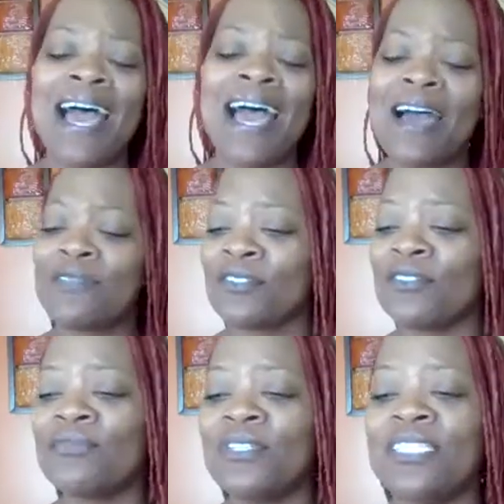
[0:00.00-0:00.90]

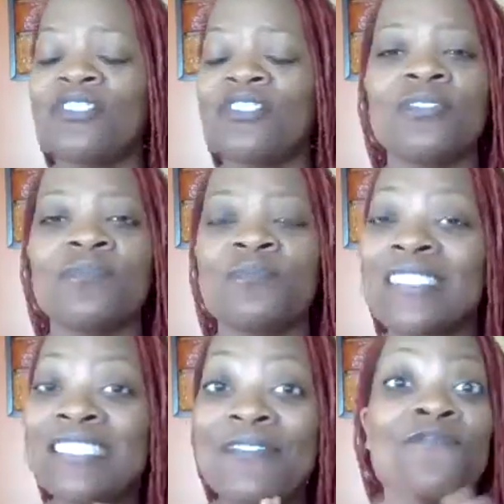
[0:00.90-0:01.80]
absolutely just
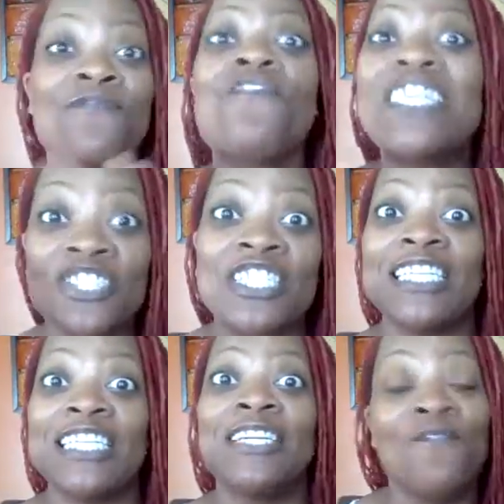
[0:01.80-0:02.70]

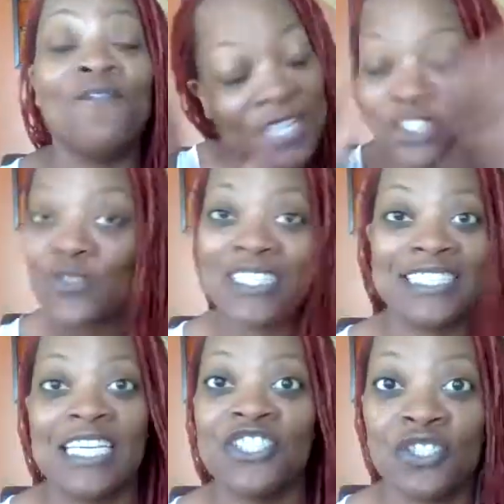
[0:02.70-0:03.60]
visioning,
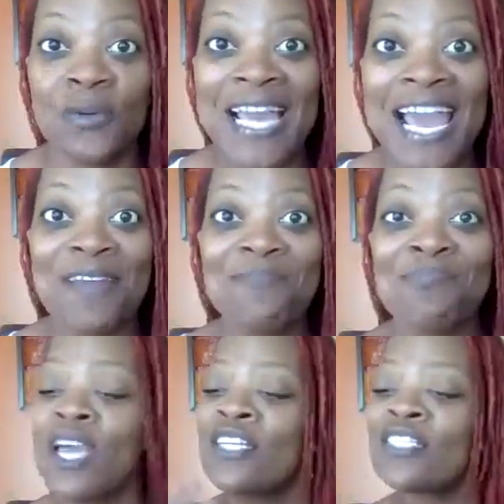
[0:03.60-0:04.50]
visualization.
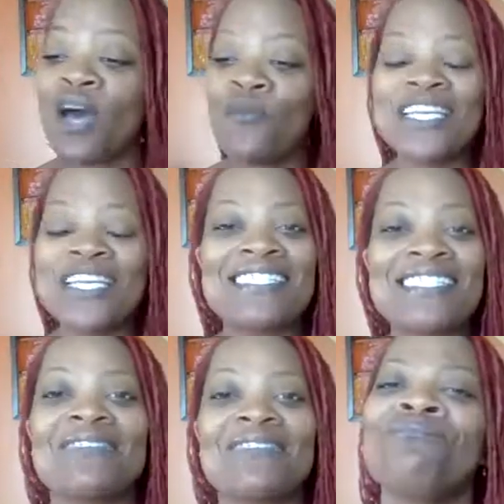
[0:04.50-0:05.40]
Okay. So
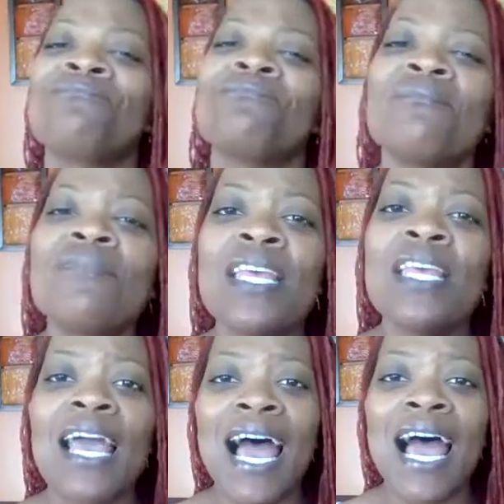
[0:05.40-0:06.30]
listen,
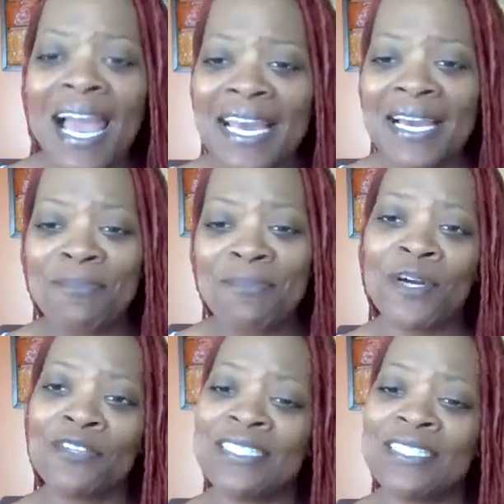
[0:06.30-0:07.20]
I am a
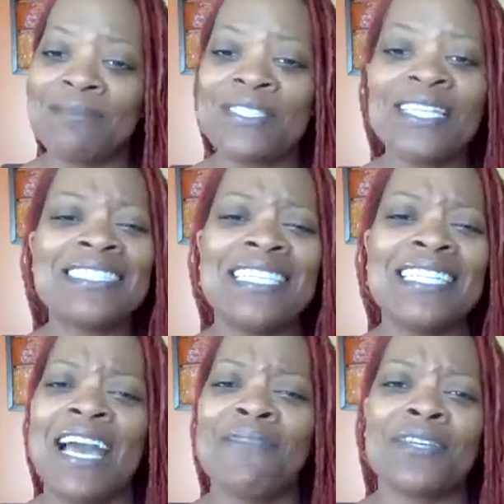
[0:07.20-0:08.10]
person, I'm such an
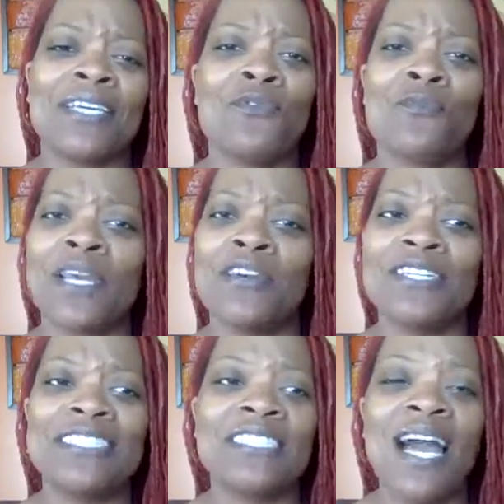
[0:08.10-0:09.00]
advocate for
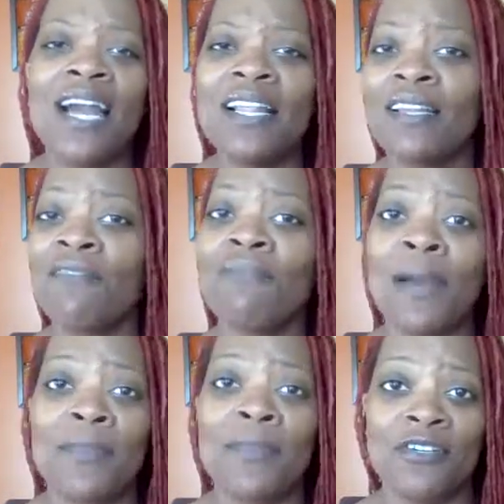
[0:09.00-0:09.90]
marriage. I love
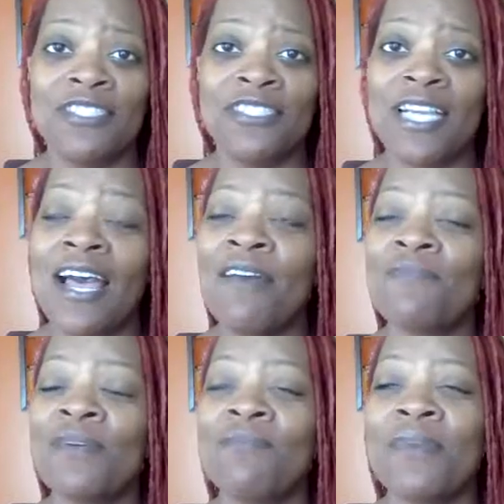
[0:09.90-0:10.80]
my marriage. I
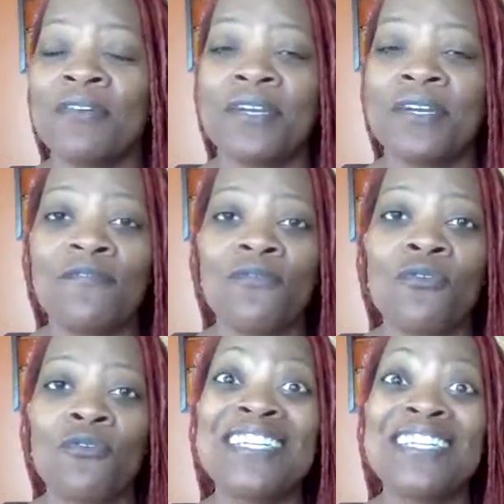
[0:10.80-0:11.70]
have been married
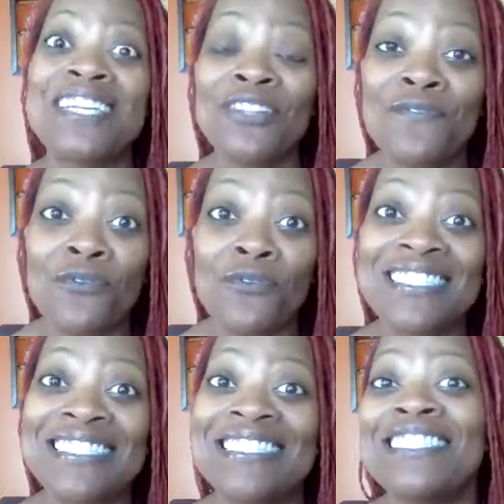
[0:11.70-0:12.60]
for nearly
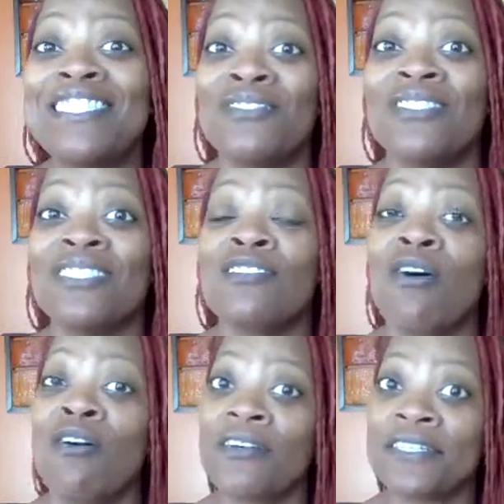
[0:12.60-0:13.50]
14 years
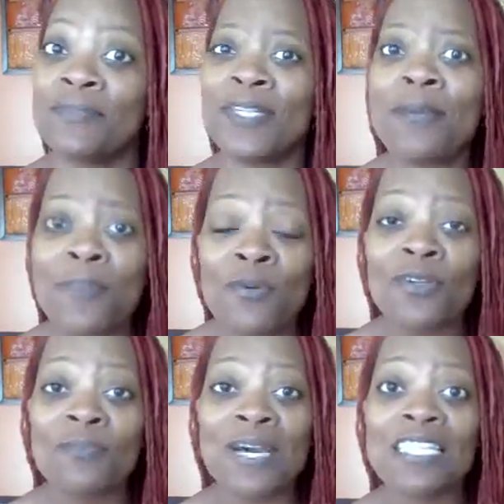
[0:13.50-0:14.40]
in August, but I've been
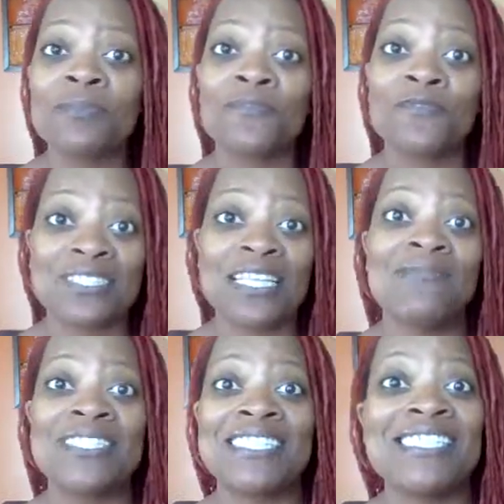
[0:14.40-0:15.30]
with my husband for
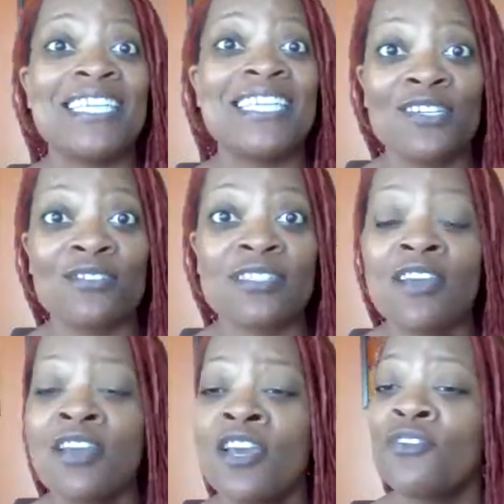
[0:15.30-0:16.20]
17 years,
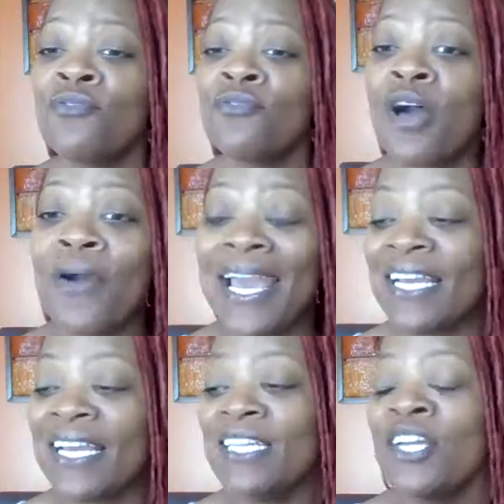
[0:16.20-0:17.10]

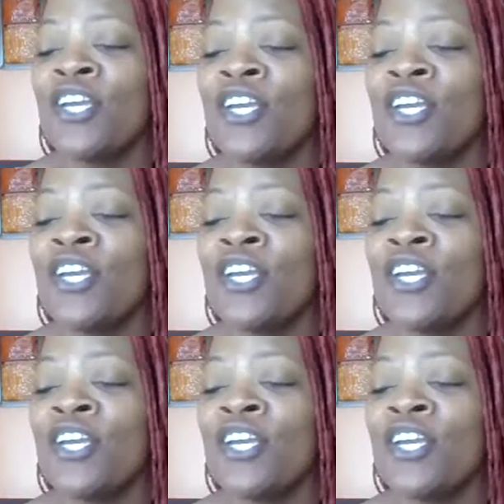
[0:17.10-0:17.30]
and